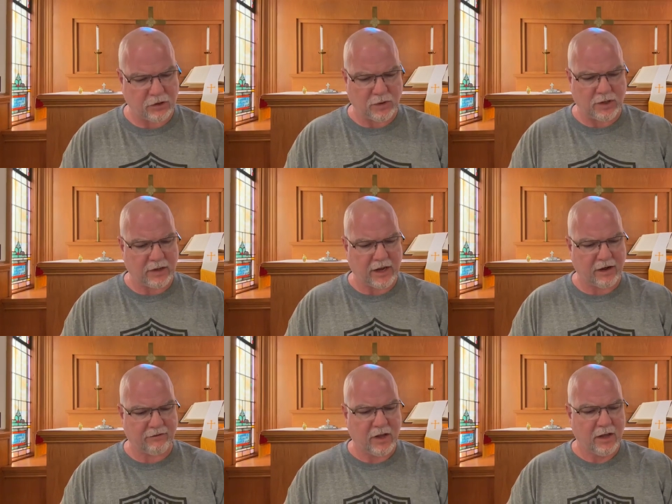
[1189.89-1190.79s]
but you didn't
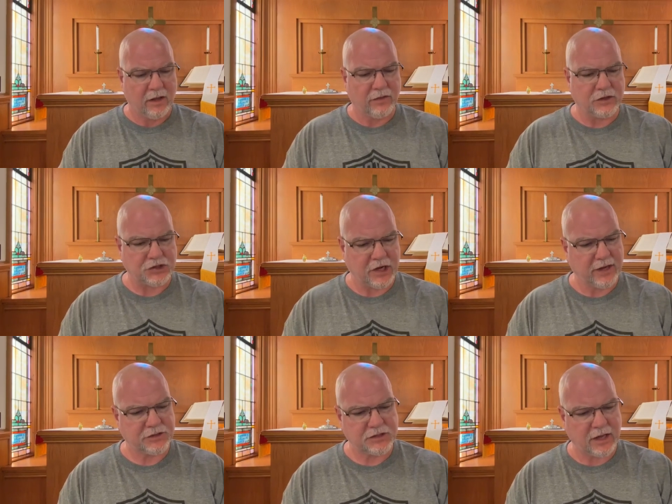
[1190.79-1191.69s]
have the
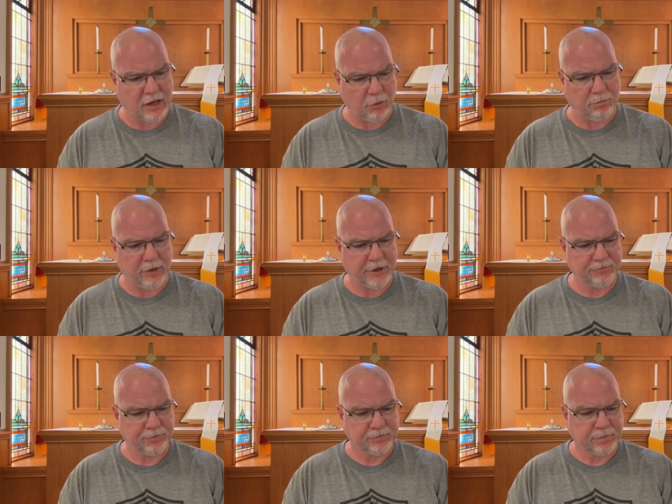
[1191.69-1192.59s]
chance to help me.